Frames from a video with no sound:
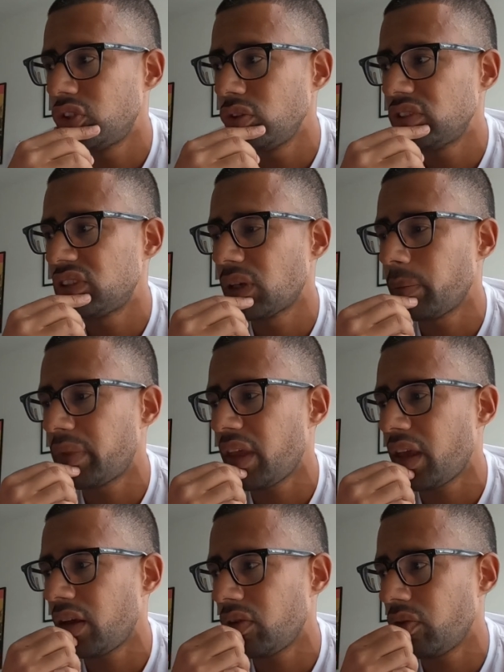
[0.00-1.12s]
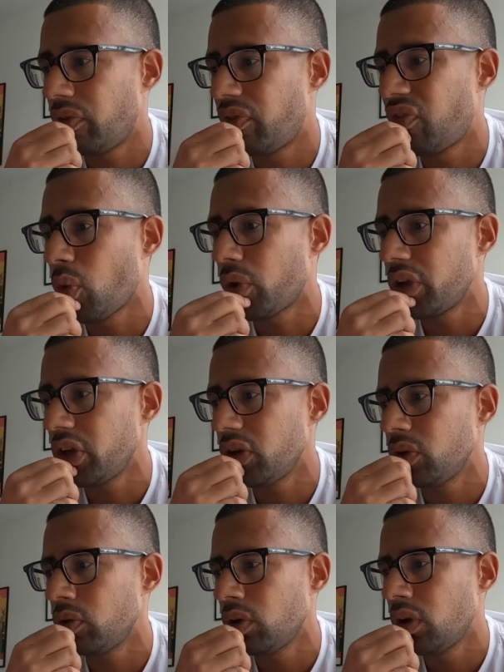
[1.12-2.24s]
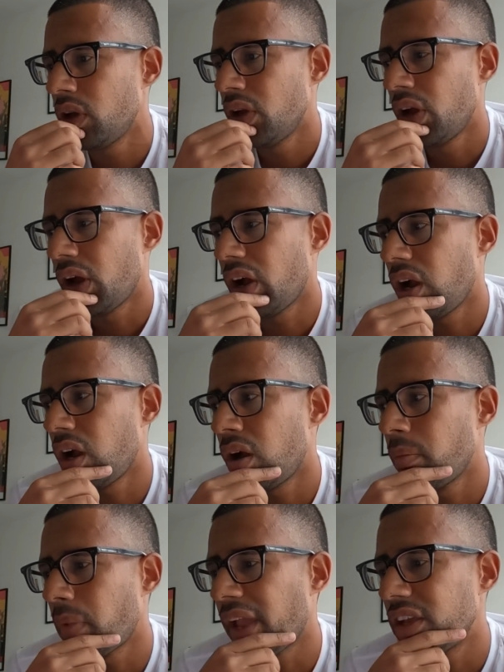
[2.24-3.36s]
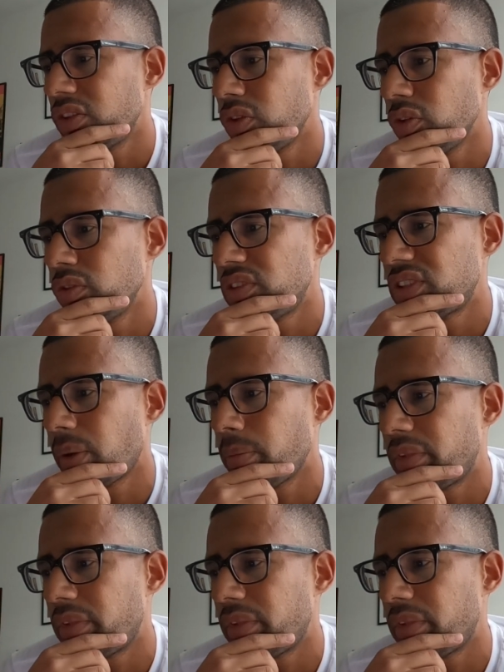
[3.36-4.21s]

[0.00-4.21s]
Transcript: do something for you, I could do some.